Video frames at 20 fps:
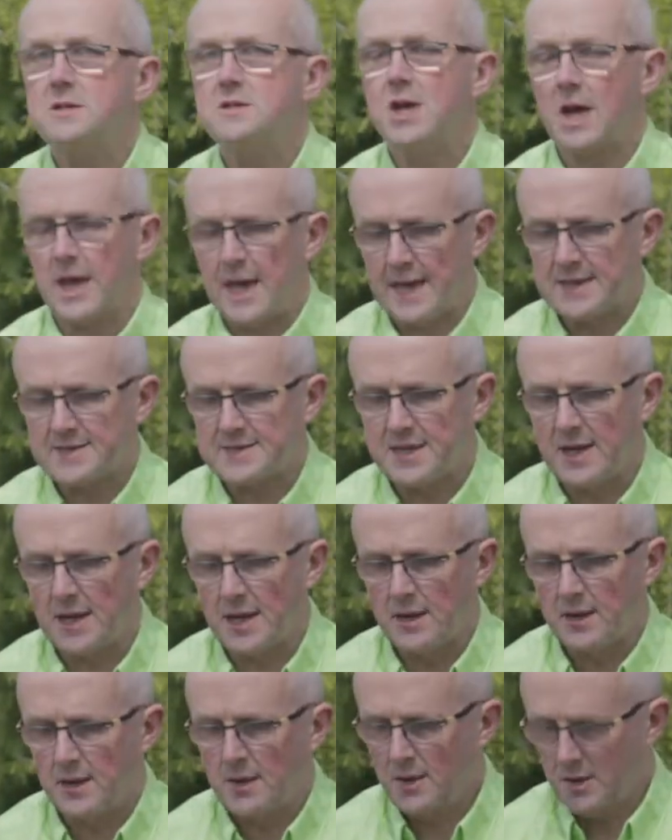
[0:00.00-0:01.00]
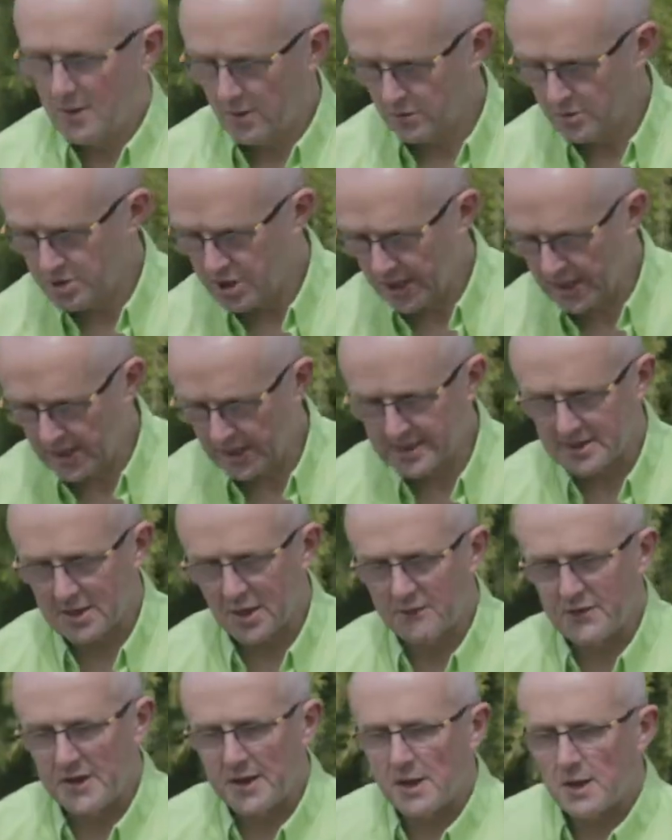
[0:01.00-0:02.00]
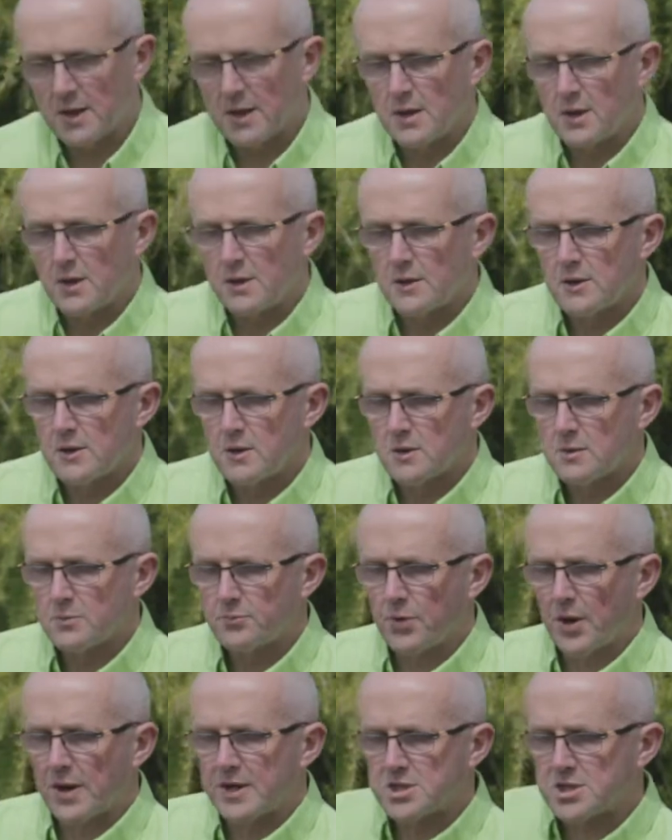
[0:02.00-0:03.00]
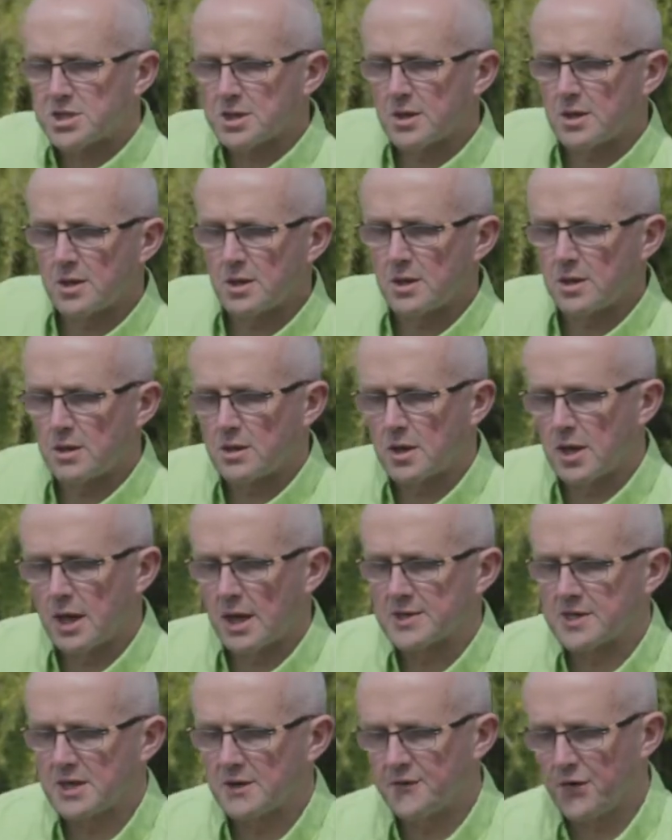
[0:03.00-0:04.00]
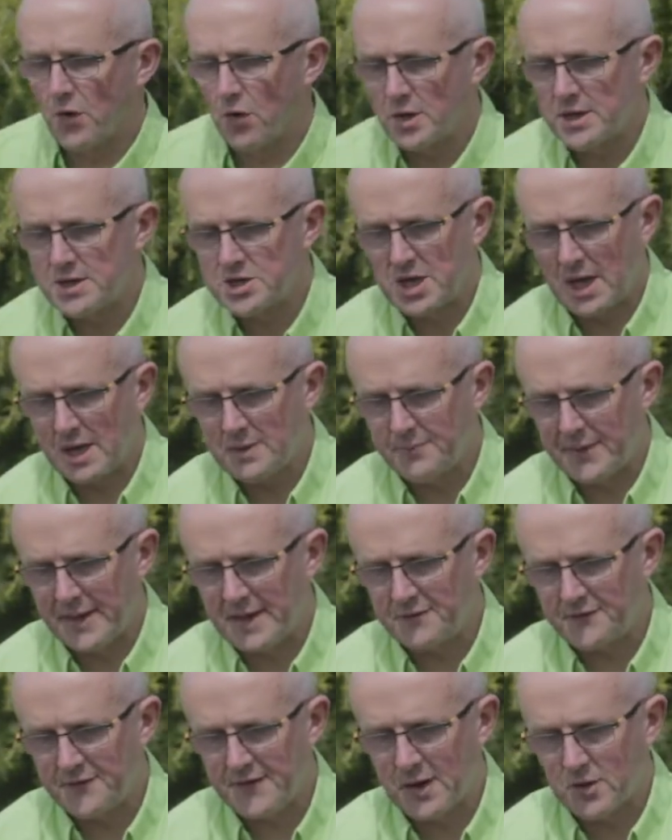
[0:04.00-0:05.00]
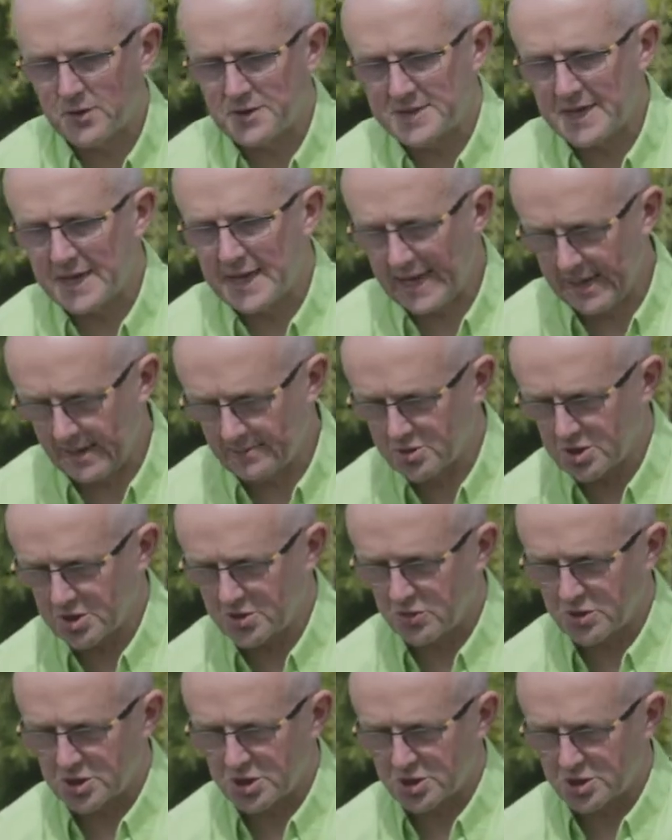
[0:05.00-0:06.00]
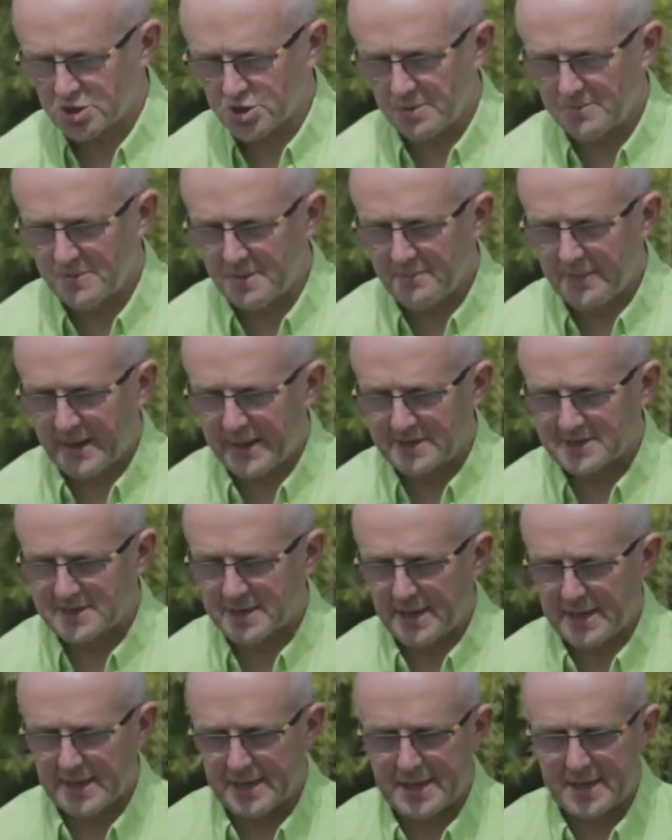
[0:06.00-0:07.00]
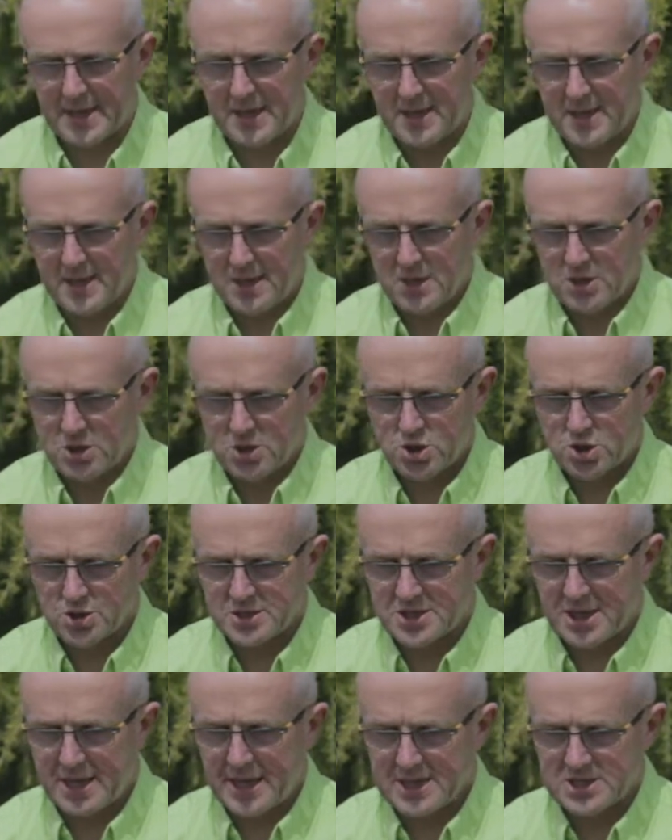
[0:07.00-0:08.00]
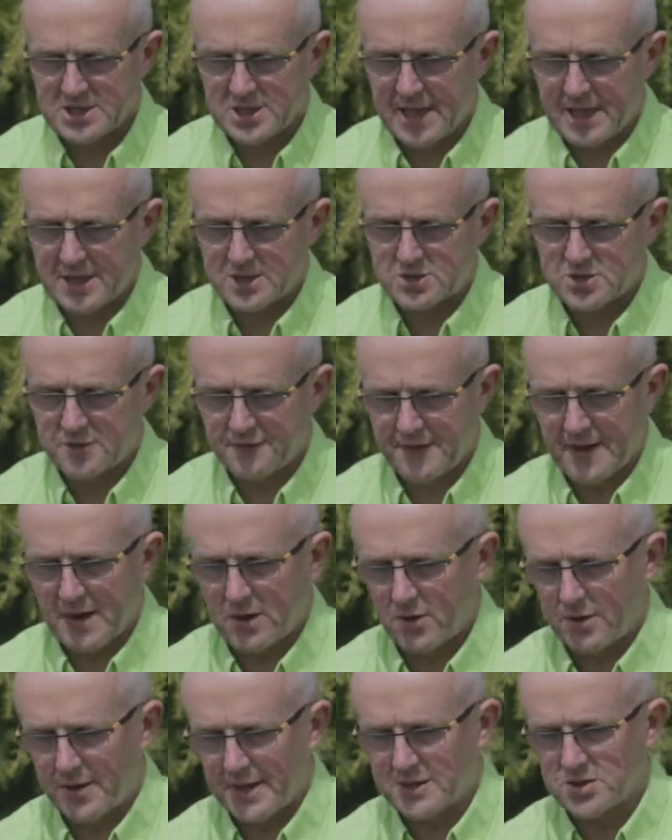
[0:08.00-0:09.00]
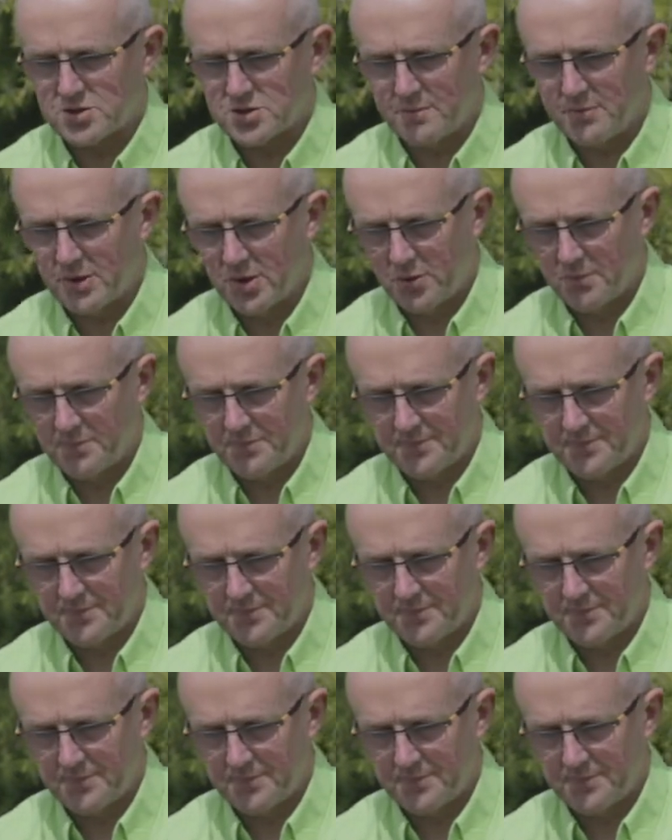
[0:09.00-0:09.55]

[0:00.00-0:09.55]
diacia, which again has lovely bright glossy foliage and pink flowers. And again, I'm just going to trim them back slightly just to get extra flower and extra bloom.